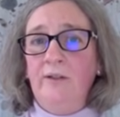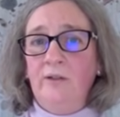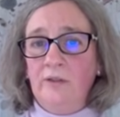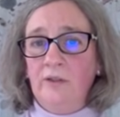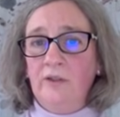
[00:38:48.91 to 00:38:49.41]

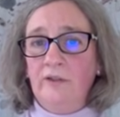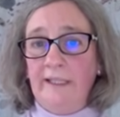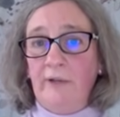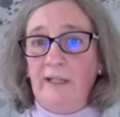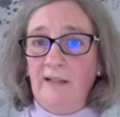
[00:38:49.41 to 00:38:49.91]
or
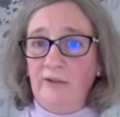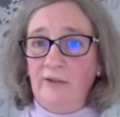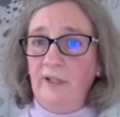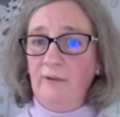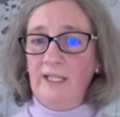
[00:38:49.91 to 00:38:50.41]
ongoing
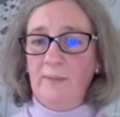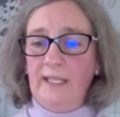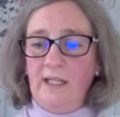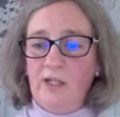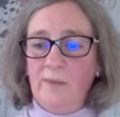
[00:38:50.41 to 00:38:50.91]
regulatory risk
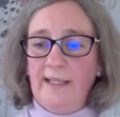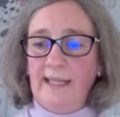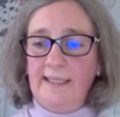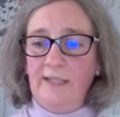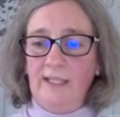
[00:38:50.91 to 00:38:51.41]
management
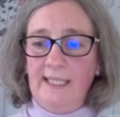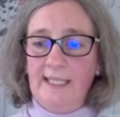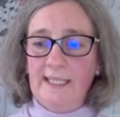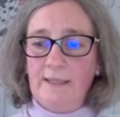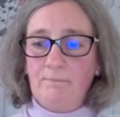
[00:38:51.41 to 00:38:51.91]

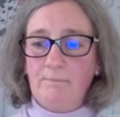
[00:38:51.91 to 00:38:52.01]
activities.